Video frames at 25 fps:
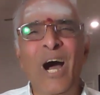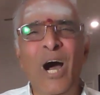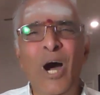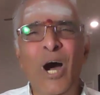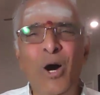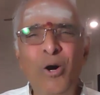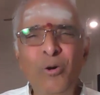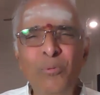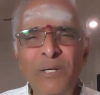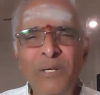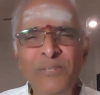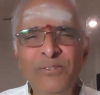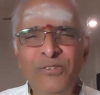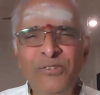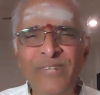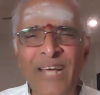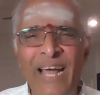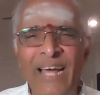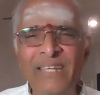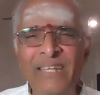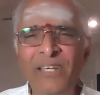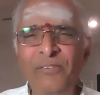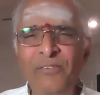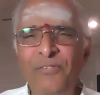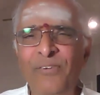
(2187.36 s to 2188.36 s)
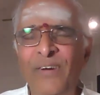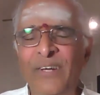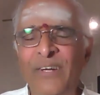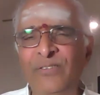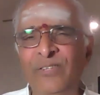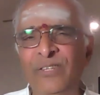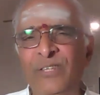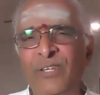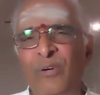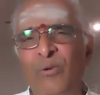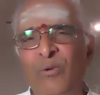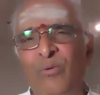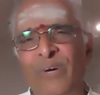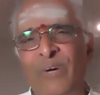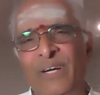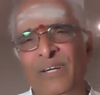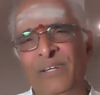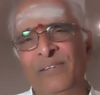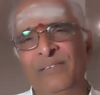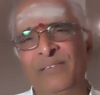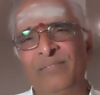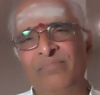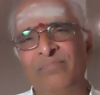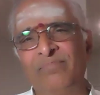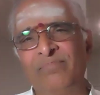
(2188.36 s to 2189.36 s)
How much sacrifice it
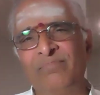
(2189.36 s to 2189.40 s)
required.